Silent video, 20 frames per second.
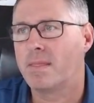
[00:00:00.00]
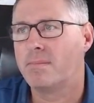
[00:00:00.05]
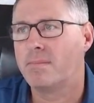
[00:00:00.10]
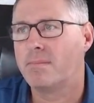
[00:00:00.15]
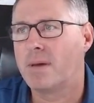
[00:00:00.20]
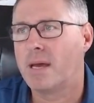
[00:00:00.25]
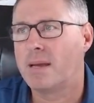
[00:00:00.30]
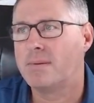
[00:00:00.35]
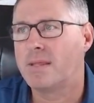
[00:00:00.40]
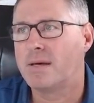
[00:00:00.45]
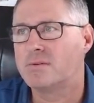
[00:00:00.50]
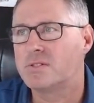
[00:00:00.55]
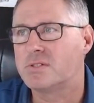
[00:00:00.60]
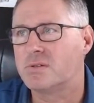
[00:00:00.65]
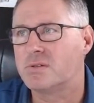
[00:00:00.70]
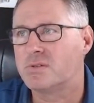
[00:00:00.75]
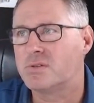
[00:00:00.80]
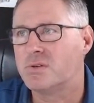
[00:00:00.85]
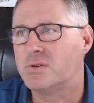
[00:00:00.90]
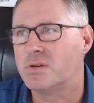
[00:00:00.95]
Maybe that
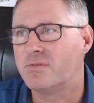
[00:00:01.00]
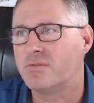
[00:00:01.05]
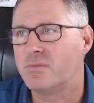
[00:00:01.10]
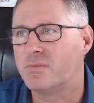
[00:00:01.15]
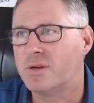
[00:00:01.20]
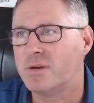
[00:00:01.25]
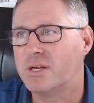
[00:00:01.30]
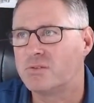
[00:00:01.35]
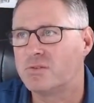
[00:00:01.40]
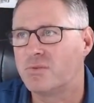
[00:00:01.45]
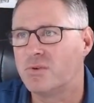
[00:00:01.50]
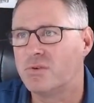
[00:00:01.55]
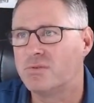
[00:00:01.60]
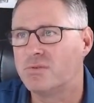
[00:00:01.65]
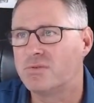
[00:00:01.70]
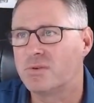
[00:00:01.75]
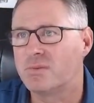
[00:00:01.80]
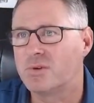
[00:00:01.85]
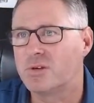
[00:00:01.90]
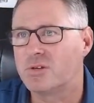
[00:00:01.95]
was 2 different pitch
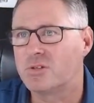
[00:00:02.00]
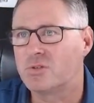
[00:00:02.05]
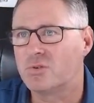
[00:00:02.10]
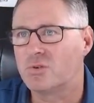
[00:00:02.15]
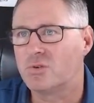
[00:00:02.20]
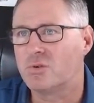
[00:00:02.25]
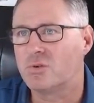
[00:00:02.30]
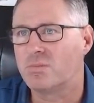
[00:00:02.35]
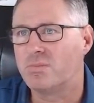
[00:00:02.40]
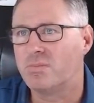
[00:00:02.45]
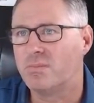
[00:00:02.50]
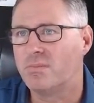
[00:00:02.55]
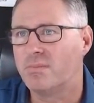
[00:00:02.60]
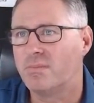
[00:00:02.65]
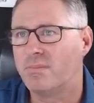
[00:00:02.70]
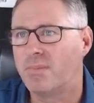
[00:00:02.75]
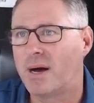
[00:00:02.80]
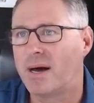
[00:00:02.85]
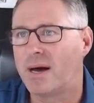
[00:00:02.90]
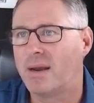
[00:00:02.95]
roofs, I'm not sure,
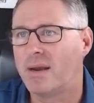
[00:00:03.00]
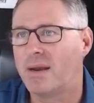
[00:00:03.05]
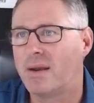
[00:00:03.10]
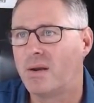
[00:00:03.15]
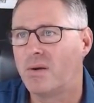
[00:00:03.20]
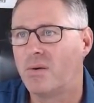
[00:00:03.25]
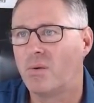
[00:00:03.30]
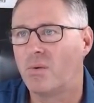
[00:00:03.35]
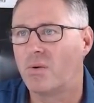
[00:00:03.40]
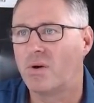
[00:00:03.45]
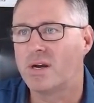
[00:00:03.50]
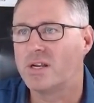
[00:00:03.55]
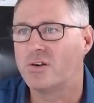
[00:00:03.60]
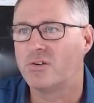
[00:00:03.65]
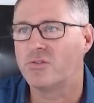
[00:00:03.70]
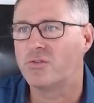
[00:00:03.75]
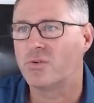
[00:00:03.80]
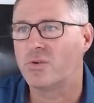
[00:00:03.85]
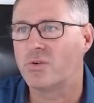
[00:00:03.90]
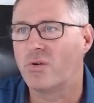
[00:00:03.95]
or I didn't
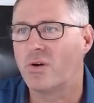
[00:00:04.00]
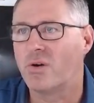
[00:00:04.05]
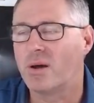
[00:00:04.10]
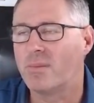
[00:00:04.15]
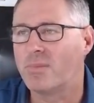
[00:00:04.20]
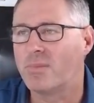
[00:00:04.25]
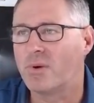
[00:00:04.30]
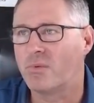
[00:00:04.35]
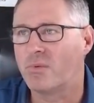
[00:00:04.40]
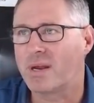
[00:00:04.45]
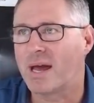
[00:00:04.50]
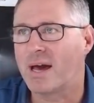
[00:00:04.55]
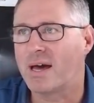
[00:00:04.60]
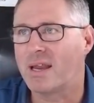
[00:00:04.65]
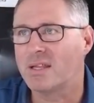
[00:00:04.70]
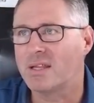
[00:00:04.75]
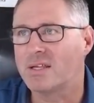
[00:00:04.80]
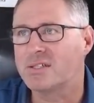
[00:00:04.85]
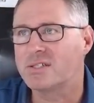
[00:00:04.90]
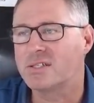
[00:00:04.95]
draw it right, but
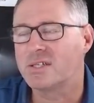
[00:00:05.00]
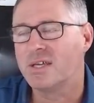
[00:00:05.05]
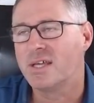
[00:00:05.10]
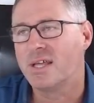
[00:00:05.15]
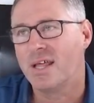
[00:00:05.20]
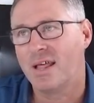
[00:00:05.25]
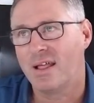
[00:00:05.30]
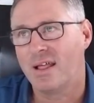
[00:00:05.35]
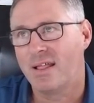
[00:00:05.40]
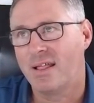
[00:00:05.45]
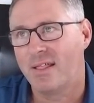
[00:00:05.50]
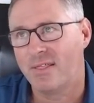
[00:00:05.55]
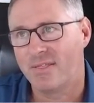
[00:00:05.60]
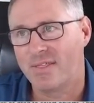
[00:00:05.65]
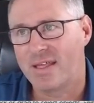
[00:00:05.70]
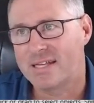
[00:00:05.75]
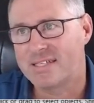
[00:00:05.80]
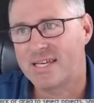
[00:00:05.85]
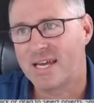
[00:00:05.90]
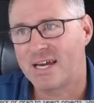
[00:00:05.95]
regardless,
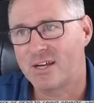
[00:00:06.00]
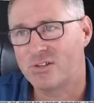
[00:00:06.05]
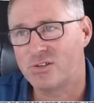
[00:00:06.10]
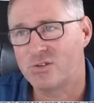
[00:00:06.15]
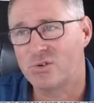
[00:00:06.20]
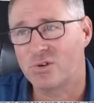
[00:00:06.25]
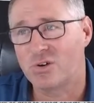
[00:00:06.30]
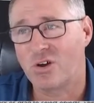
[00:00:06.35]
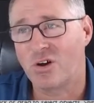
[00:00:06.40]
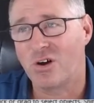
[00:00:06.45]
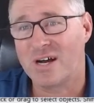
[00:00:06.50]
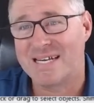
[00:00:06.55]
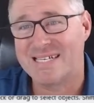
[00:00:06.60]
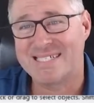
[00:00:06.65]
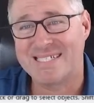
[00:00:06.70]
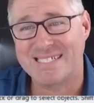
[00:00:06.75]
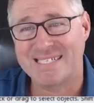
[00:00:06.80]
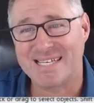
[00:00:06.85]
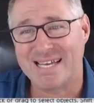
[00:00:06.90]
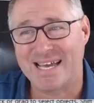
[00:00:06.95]
that's how to do it,
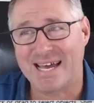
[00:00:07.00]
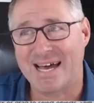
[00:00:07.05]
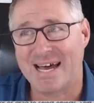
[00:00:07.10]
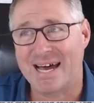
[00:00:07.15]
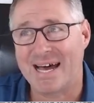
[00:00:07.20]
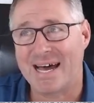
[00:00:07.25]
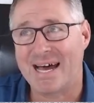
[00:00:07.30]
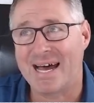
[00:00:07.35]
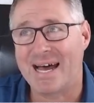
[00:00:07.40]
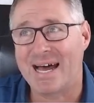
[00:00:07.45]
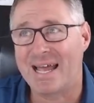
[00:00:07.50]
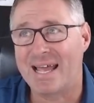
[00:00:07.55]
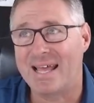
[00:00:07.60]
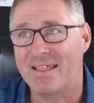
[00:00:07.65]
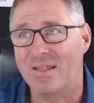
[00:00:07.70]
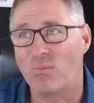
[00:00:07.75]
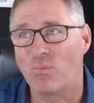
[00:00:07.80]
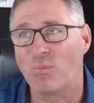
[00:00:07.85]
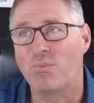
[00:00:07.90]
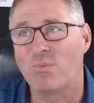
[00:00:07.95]
guys.
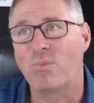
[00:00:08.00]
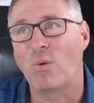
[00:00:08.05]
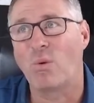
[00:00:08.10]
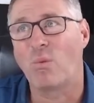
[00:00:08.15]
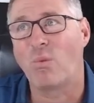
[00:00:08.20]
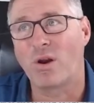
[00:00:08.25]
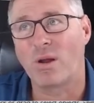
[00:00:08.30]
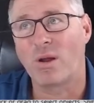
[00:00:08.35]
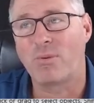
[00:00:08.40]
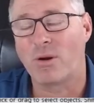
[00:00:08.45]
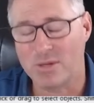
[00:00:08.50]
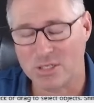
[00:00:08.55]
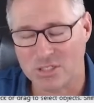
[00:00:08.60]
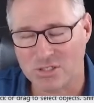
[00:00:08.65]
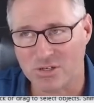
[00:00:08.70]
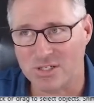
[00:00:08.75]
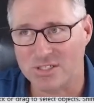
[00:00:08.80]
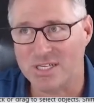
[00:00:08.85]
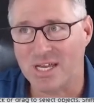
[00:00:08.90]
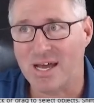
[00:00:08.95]
But what I probably
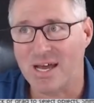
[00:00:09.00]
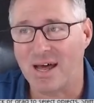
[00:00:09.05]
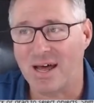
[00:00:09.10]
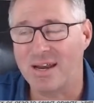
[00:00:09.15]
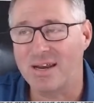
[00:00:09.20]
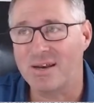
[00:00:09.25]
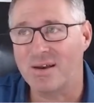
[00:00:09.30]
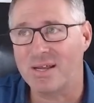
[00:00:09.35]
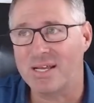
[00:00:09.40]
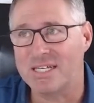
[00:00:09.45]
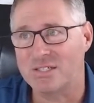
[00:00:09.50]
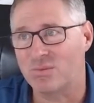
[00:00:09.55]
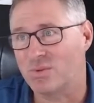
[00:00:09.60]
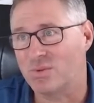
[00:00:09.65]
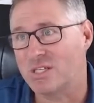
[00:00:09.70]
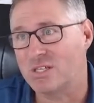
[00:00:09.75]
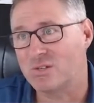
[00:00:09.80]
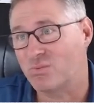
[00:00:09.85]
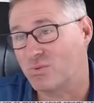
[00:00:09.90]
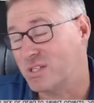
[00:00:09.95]
should have done is with
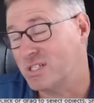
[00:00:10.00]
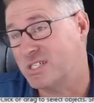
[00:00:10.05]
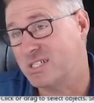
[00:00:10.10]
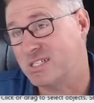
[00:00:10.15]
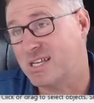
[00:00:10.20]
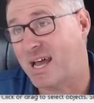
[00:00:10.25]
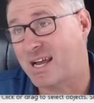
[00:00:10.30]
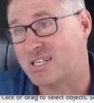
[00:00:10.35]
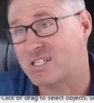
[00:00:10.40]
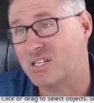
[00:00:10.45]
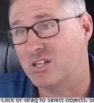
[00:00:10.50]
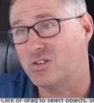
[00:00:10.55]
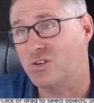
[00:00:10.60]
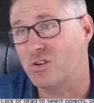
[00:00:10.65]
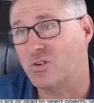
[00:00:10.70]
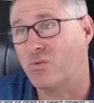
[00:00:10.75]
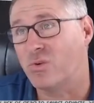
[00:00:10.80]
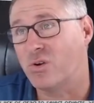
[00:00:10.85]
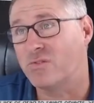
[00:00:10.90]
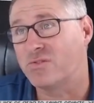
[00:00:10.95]
this is actually a
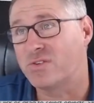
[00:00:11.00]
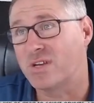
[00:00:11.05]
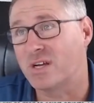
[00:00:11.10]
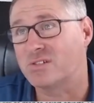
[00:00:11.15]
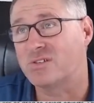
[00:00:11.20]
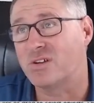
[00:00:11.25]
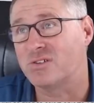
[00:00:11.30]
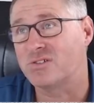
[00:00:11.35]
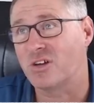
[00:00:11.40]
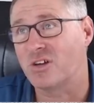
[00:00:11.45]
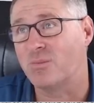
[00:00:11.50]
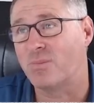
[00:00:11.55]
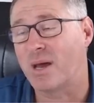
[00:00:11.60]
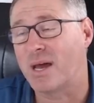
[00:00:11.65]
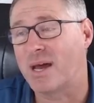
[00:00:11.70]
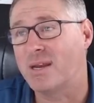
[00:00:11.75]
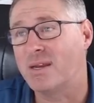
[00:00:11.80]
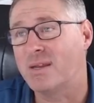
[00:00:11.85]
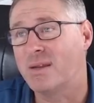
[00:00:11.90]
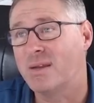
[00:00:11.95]
new roof, so it's not so
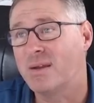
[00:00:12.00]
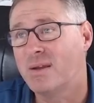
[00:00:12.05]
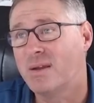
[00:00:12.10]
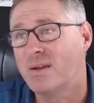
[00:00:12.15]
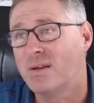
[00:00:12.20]
bad.